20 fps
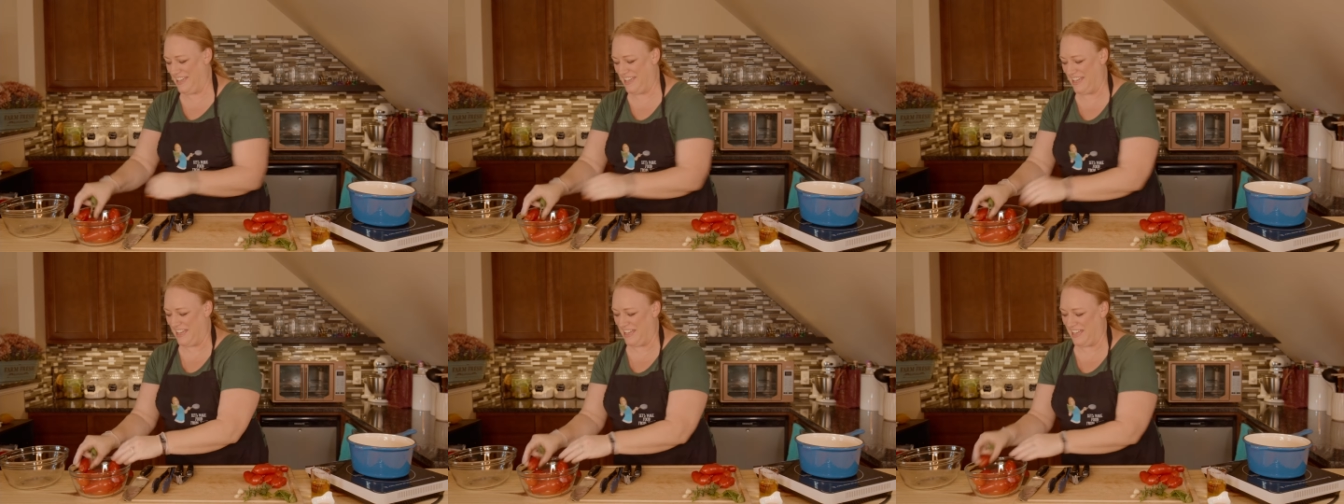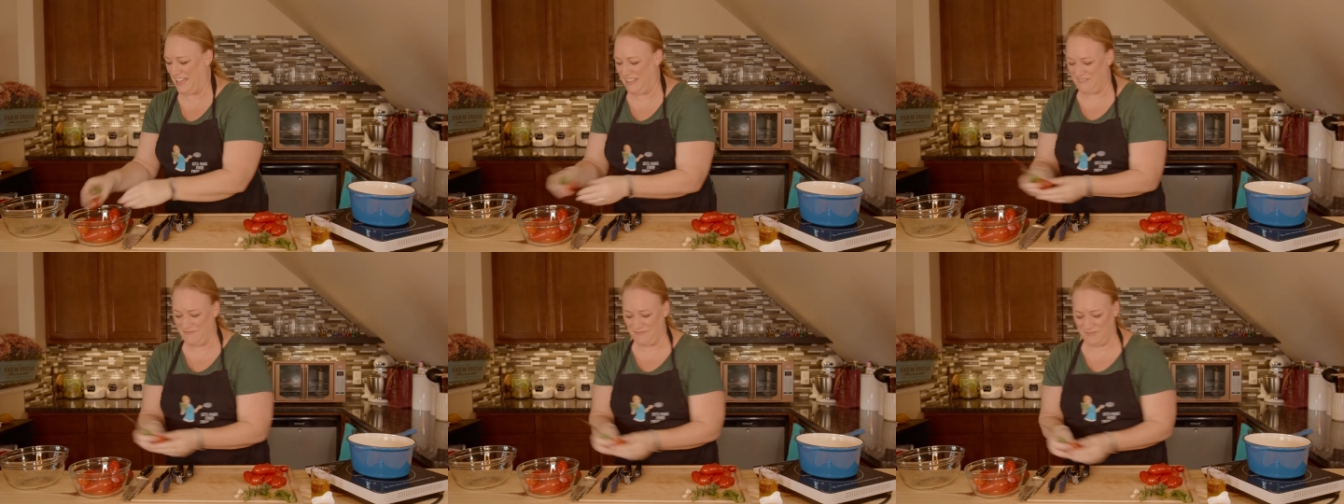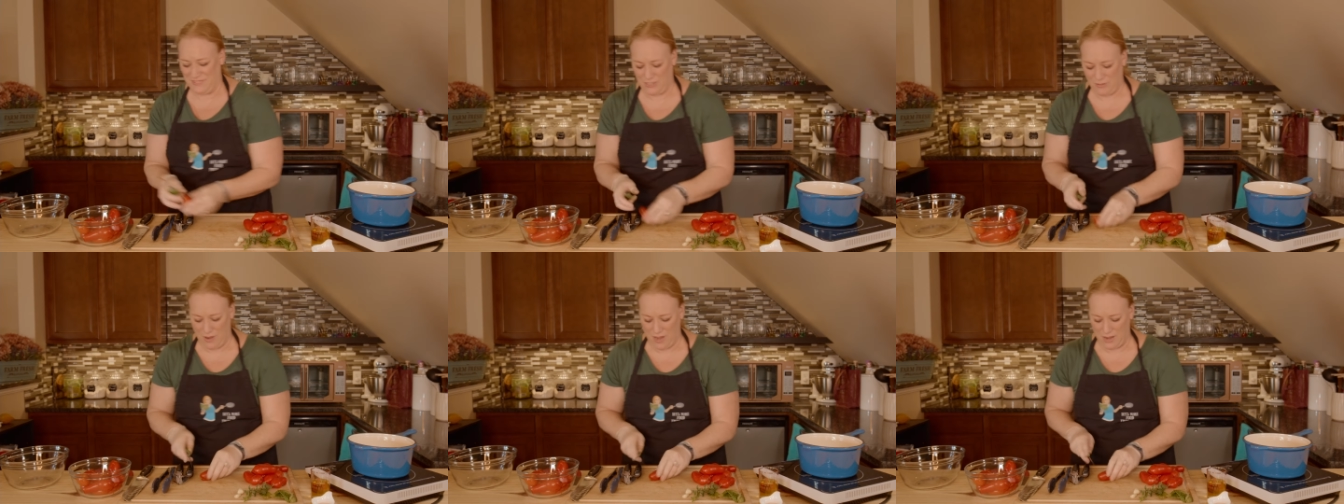Um,
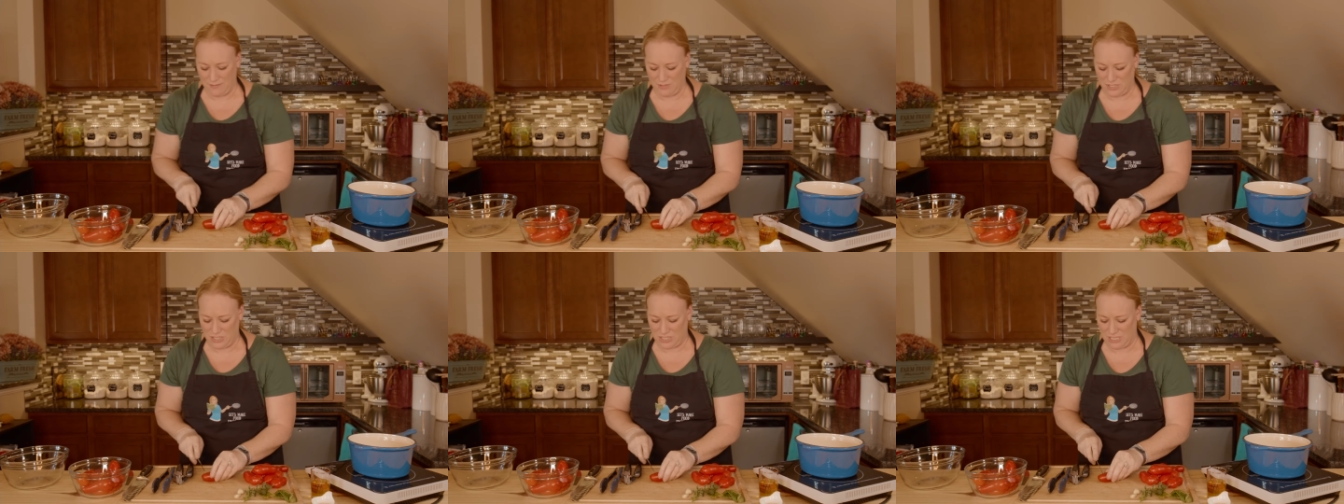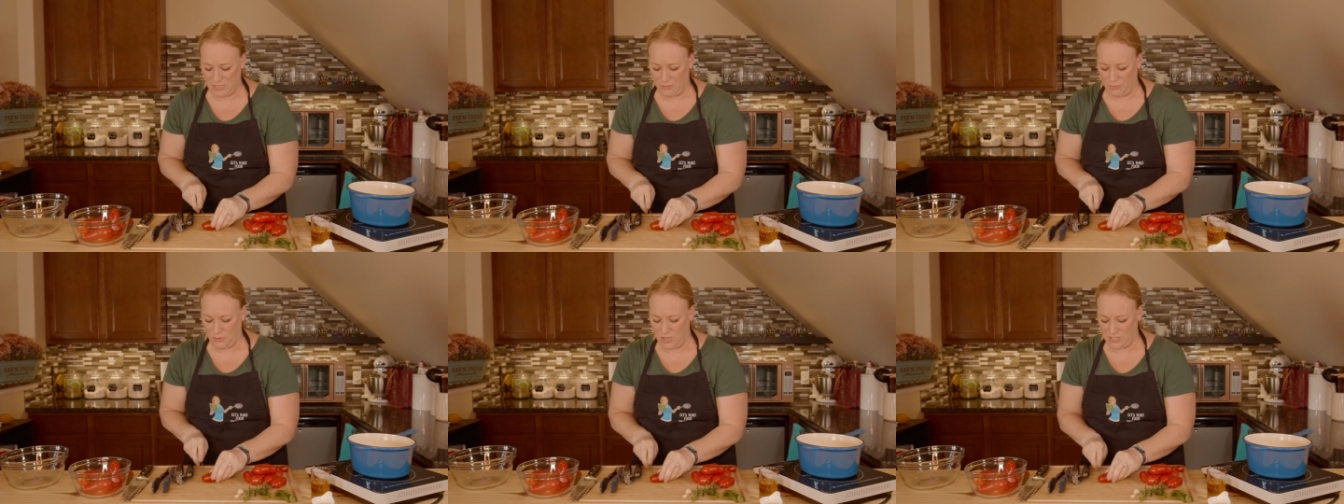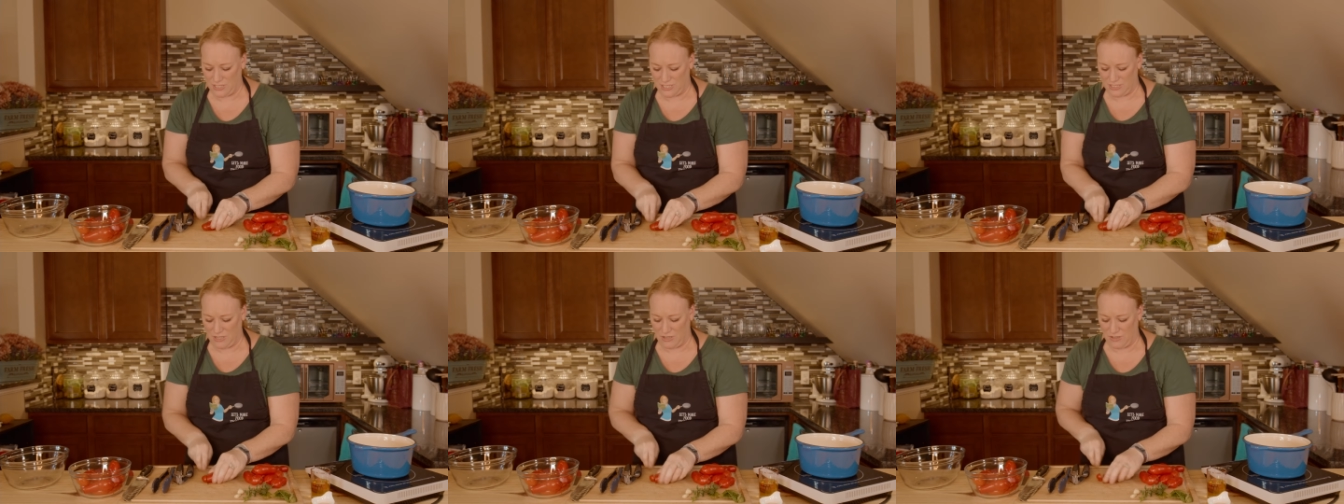so I'm just going to
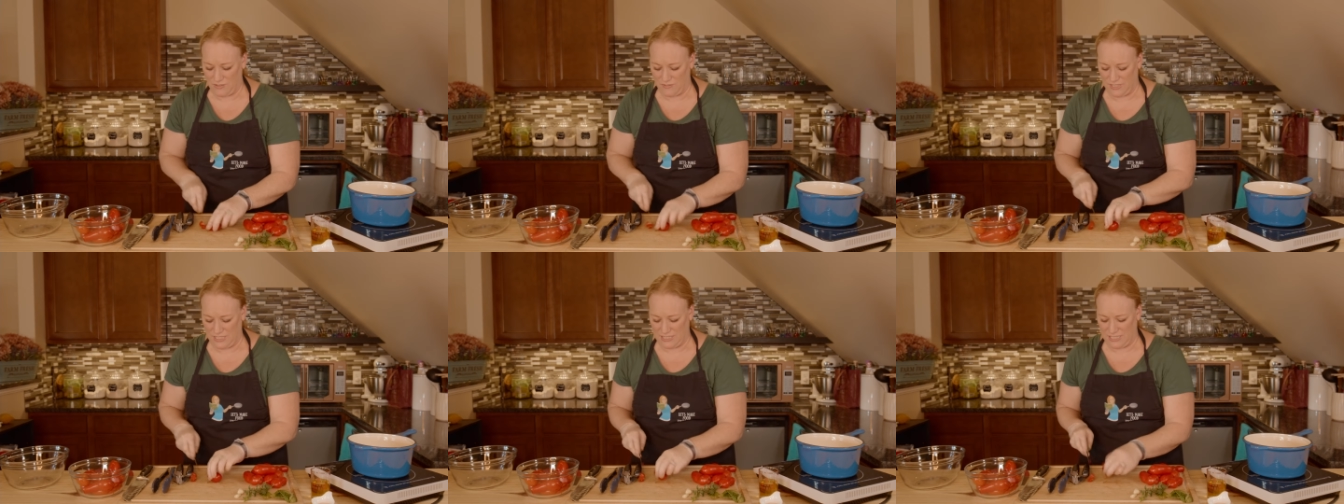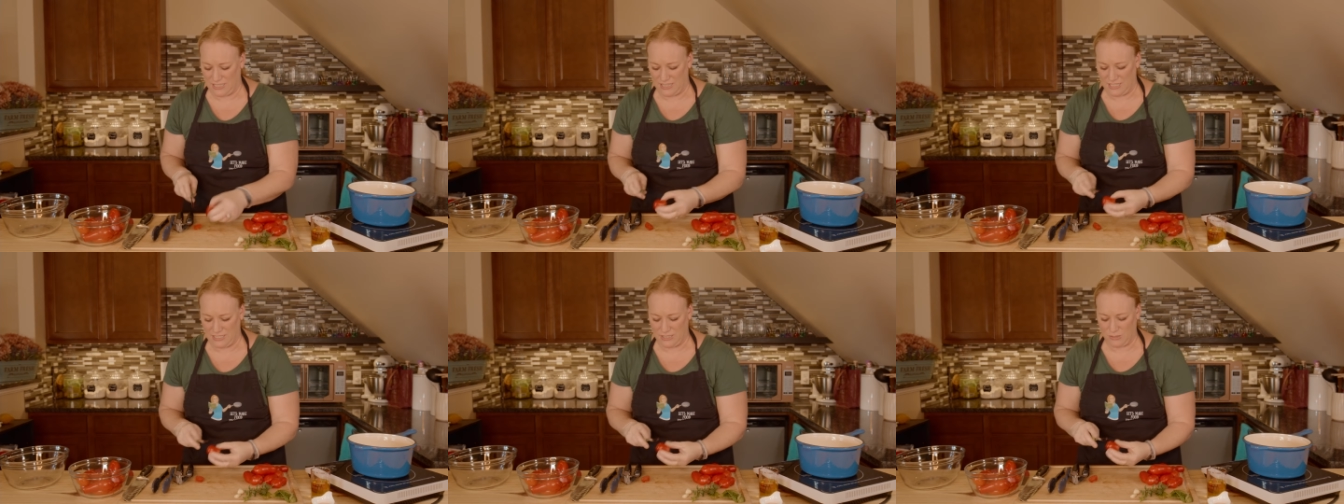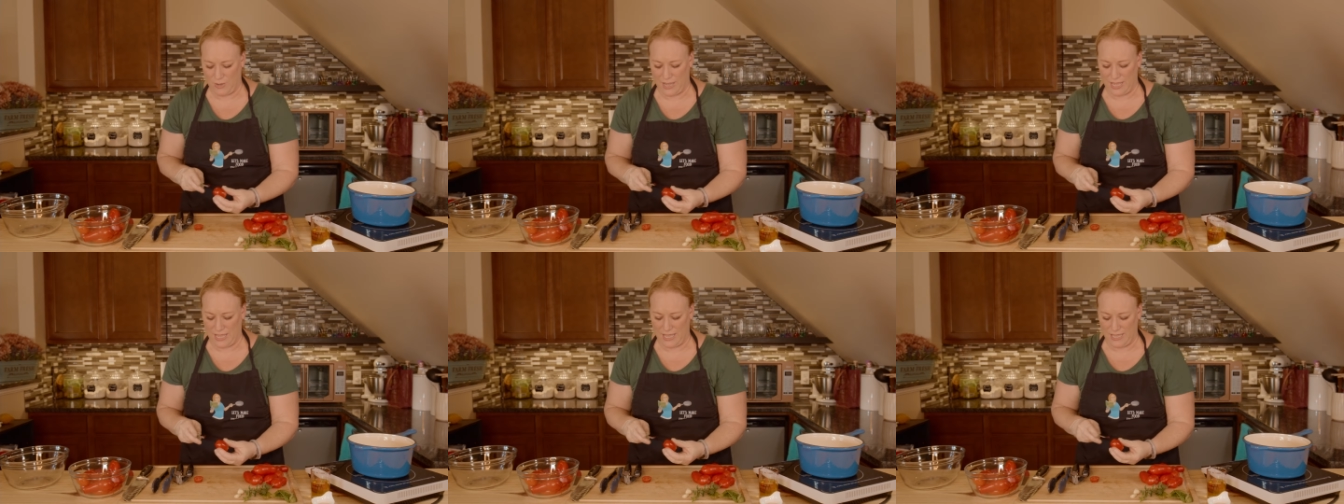process all of these in this
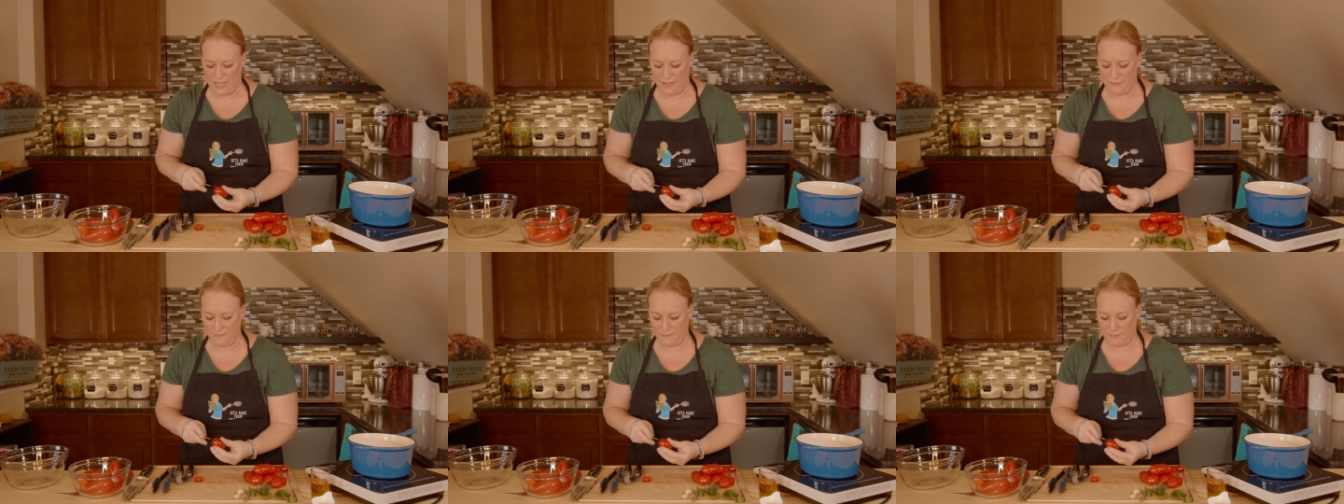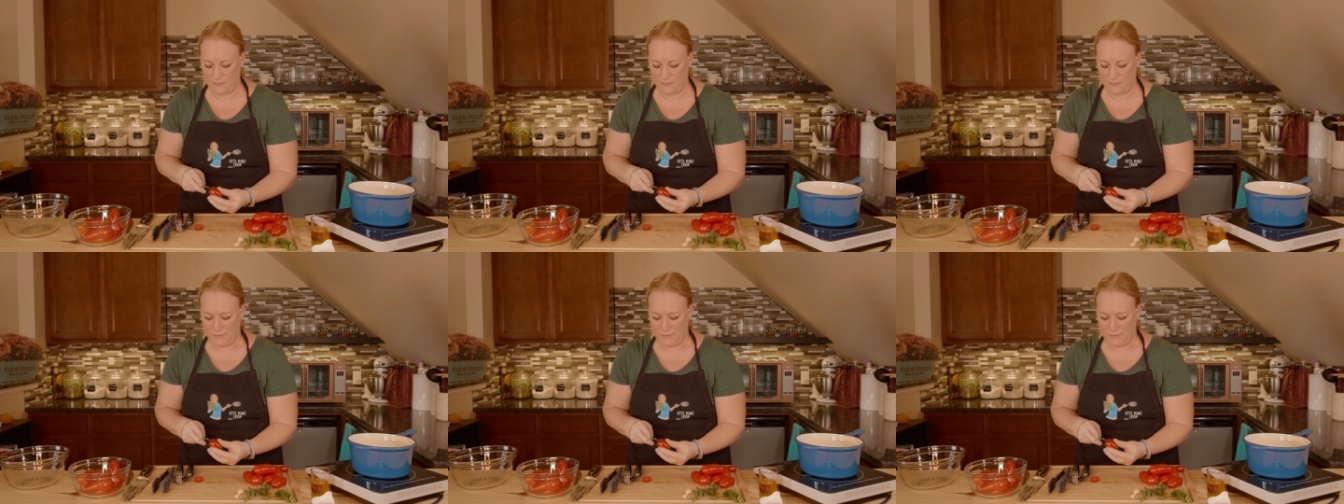way